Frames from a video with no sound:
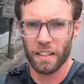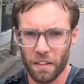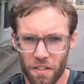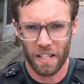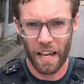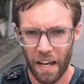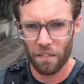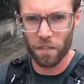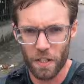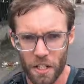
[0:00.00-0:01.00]
and there is
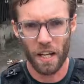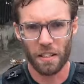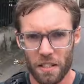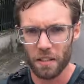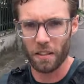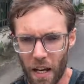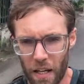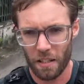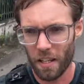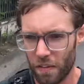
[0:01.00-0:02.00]
every chance that
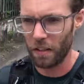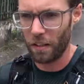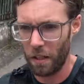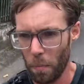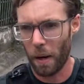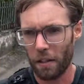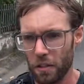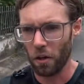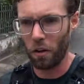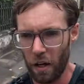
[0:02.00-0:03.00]
that is having an
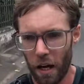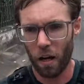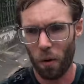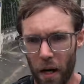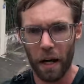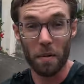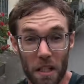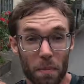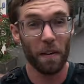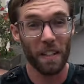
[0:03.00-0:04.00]
impact on how I am
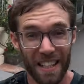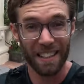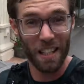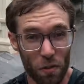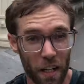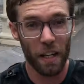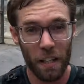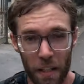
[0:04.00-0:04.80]
experiencing this run.